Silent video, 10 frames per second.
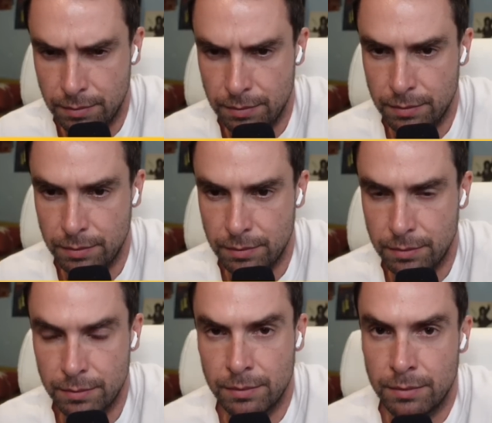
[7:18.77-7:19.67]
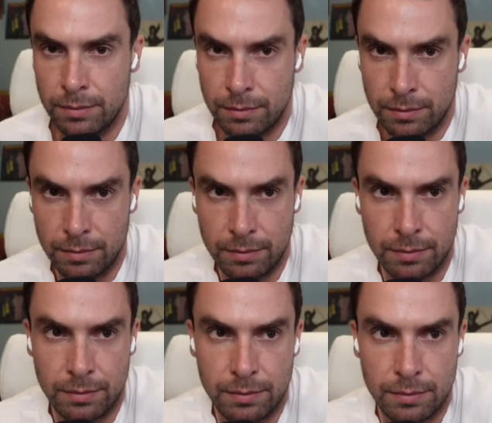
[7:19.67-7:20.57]

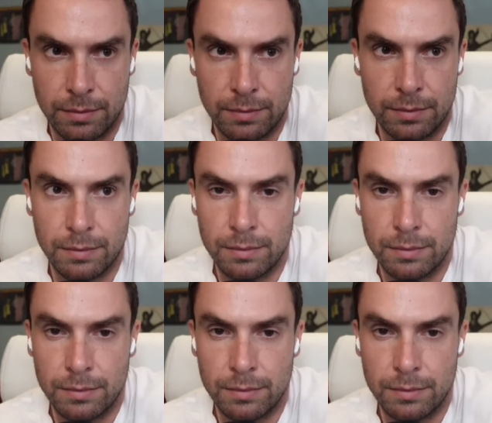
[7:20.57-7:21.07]
The person shown says nothing.